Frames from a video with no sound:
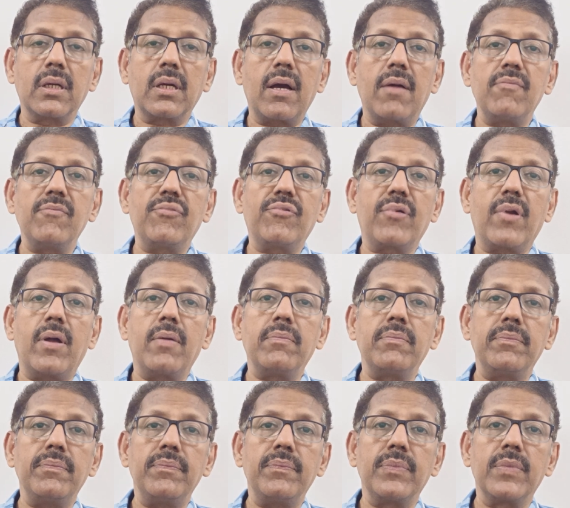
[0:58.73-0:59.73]
come
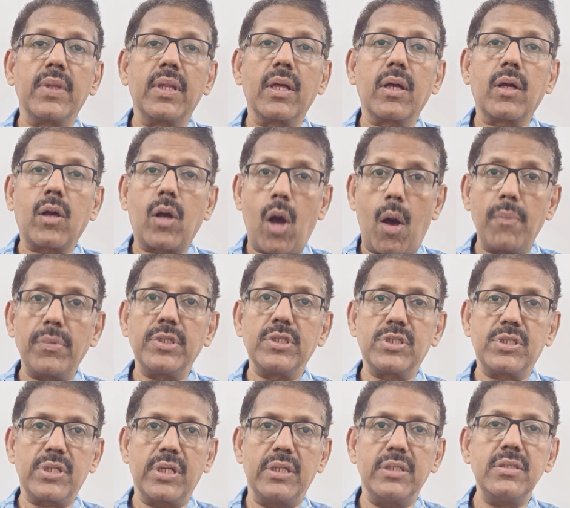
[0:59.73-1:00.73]
from common
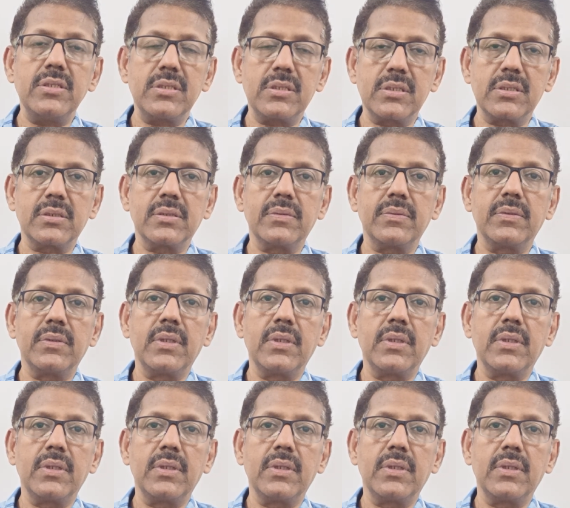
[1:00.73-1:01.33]
sense